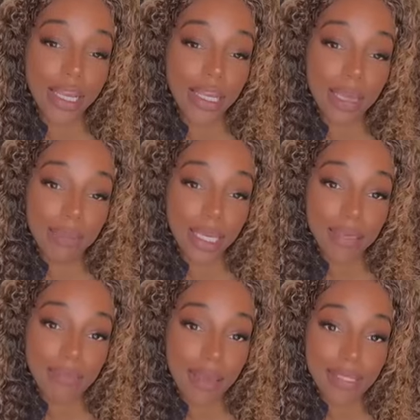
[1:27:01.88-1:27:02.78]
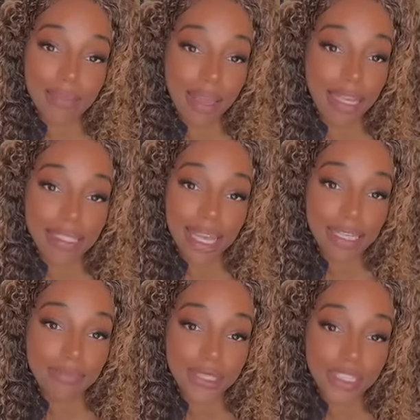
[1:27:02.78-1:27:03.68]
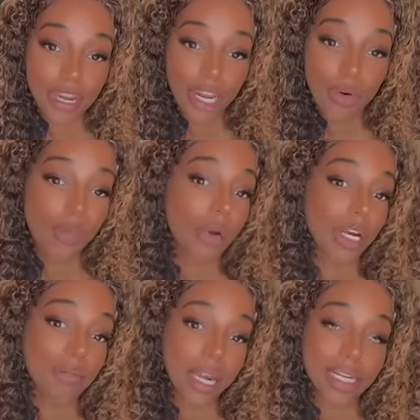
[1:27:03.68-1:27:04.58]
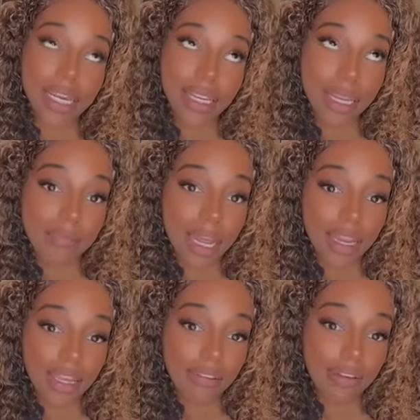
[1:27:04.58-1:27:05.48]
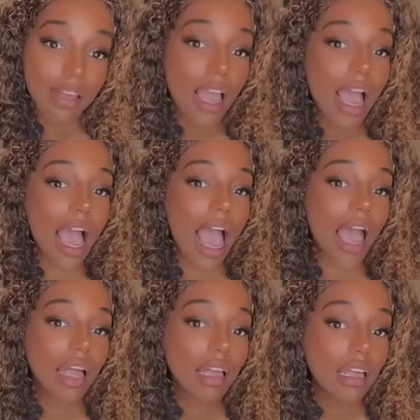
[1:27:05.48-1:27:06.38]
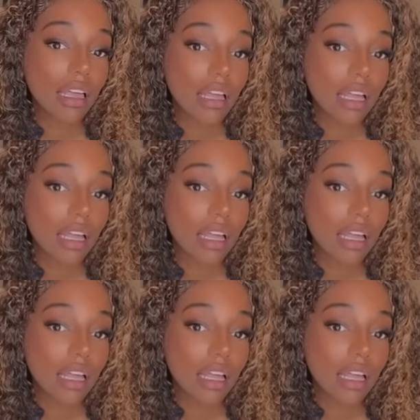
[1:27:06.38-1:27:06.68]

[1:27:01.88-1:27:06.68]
Sweat, but they couldn't name me Keith Sweat, so I guess it had to be Sade or Barry White. They couldn't name me that either. Huh?